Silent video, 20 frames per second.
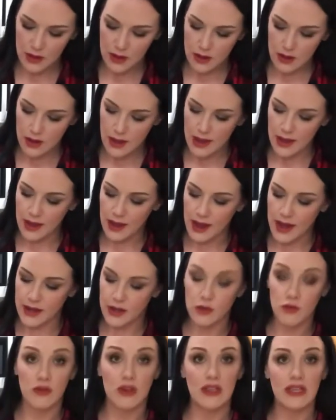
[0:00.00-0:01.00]
and kind of
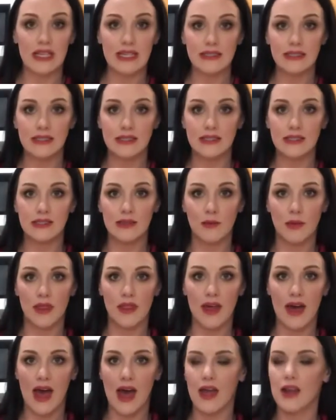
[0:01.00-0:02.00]
releases some of
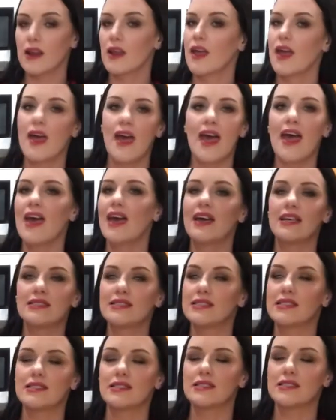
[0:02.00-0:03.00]
that
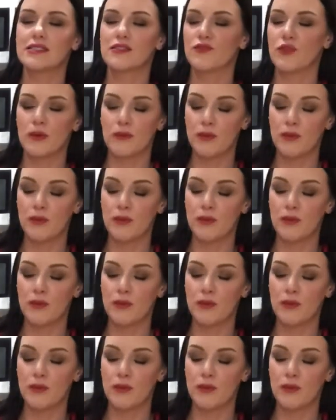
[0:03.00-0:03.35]
essence from the